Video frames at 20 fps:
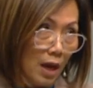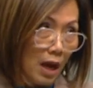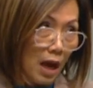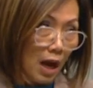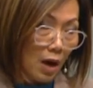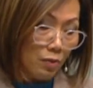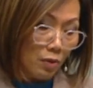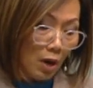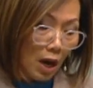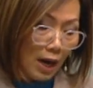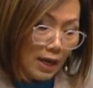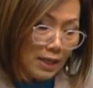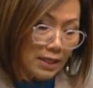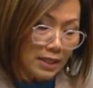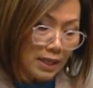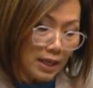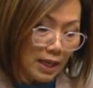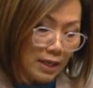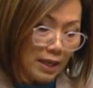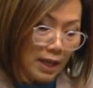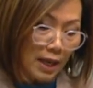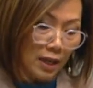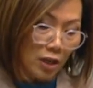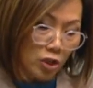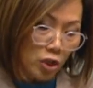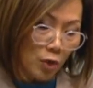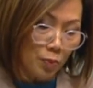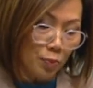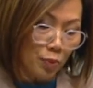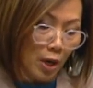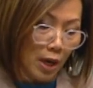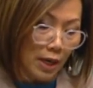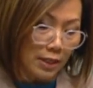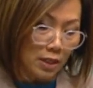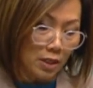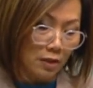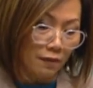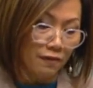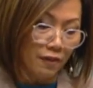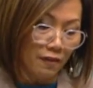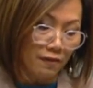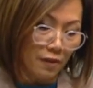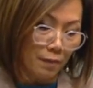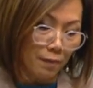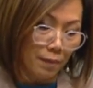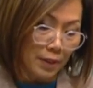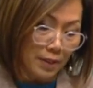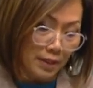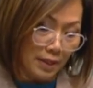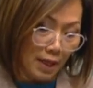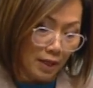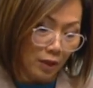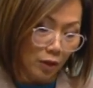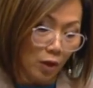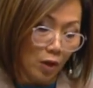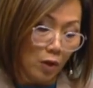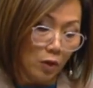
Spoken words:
A rise in energy prices of 50%